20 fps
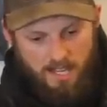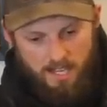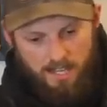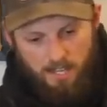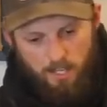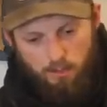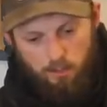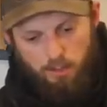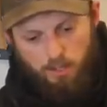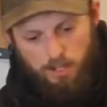
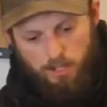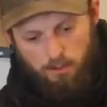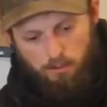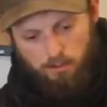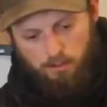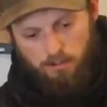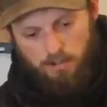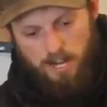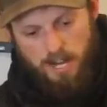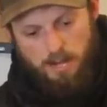and I'll put it
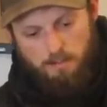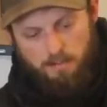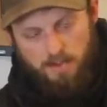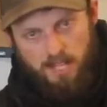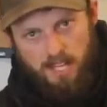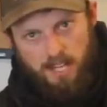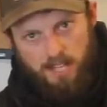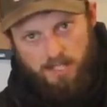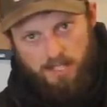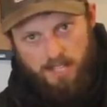right
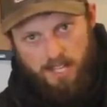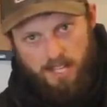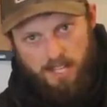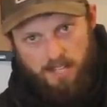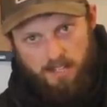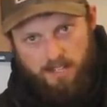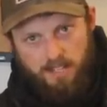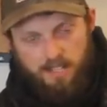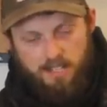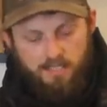behind the
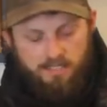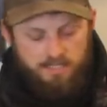head.